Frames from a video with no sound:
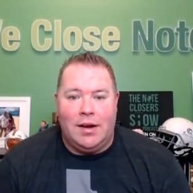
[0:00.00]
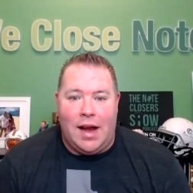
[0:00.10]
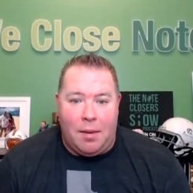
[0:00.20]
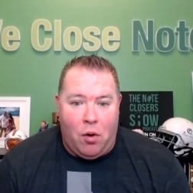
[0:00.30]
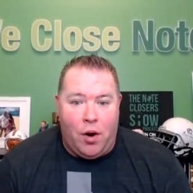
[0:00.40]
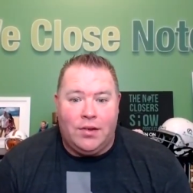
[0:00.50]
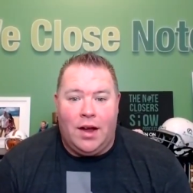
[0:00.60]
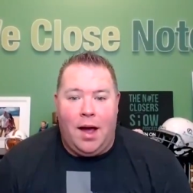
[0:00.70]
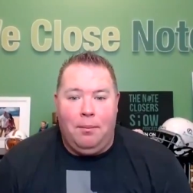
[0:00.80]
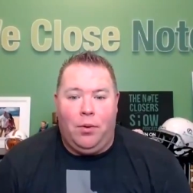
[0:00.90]
And I'm always
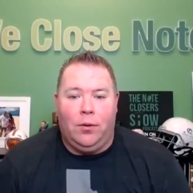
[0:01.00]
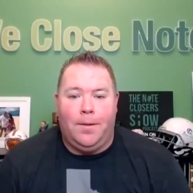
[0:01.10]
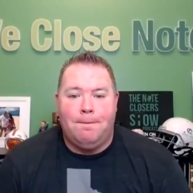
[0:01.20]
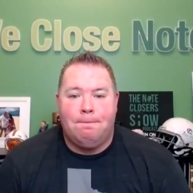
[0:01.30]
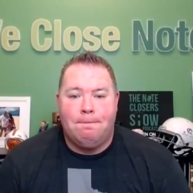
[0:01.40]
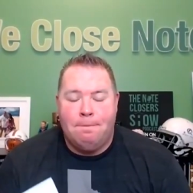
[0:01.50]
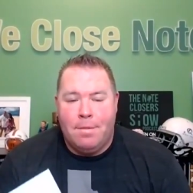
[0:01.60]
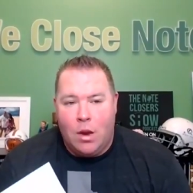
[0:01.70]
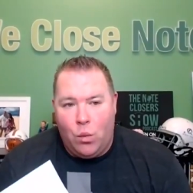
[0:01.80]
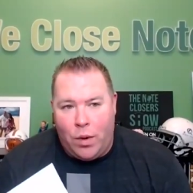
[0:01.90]
humbled
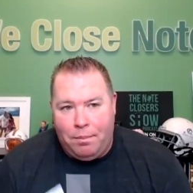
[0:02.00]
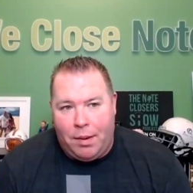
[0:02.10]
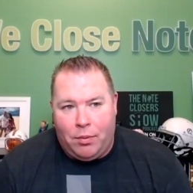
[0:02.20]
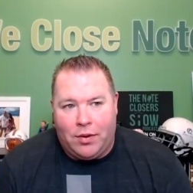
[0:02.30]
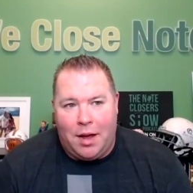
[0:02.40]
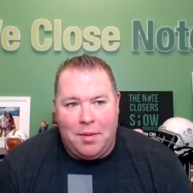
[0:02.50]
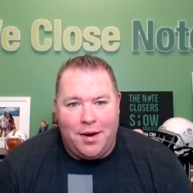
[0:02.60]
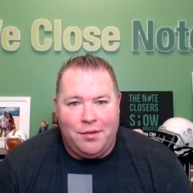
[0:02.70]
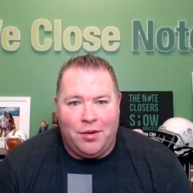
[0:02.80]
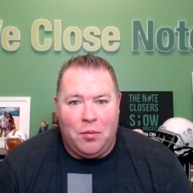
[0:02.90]
when people come
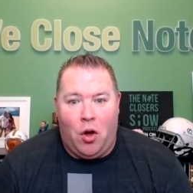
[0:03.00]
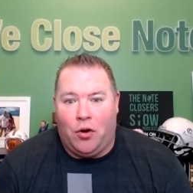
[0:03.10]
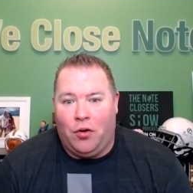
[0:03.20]
in from all